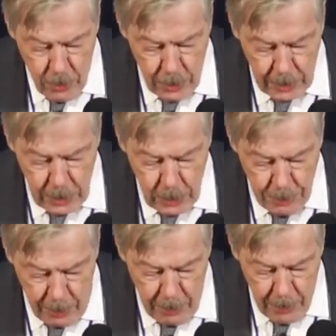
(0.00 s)
The
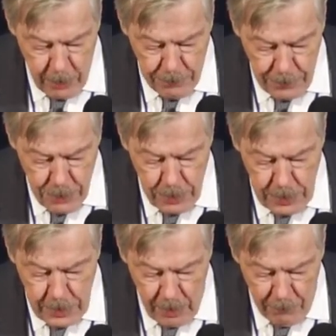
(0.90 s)
Conspirators features
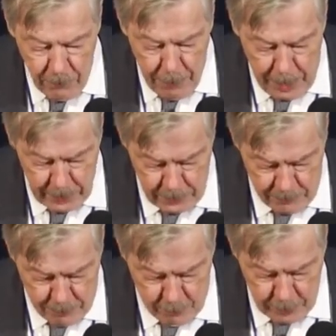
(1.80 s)
several positive
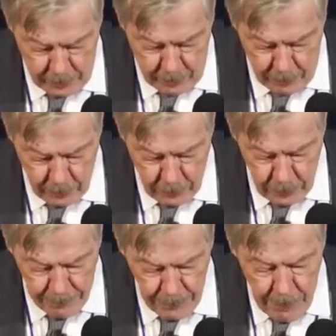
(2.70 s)
Polish characters,
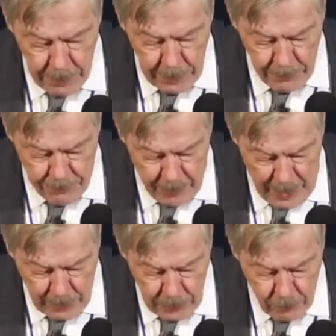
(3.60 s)
but the
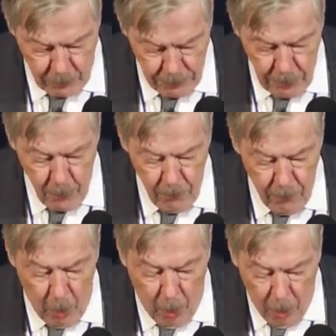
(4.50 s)
final script removed
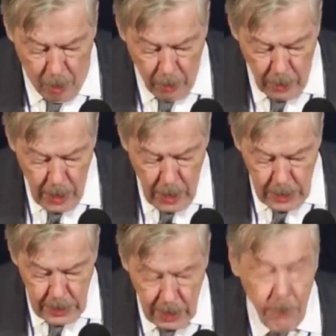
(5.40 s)
all
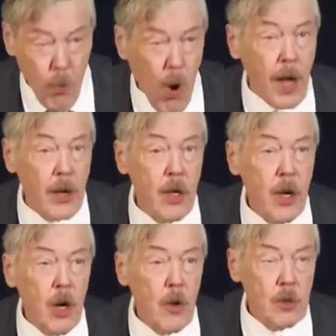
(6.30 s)
save one
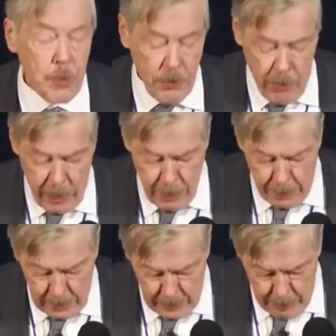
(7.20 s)
who was portrayed as
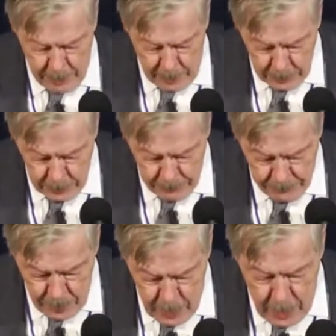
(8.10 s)
mentally unbalanced.
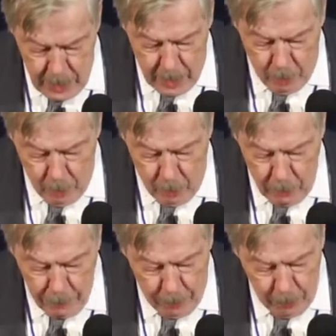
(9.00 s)
A
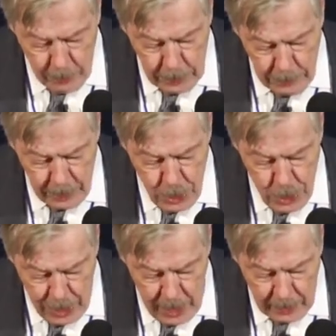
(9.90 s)
heroic Pole is made a
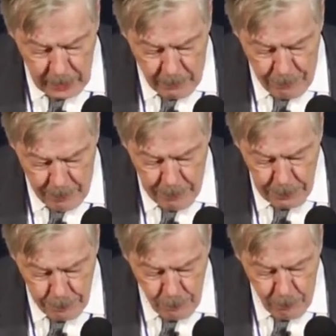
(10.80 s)
Czech in a famous
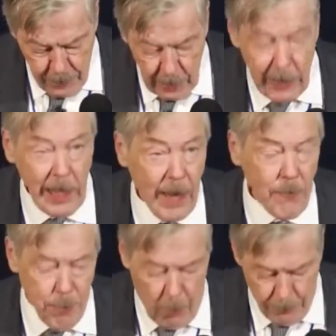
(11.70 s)
movie,
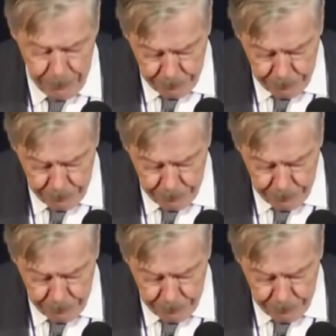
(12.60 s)
Lifeboat.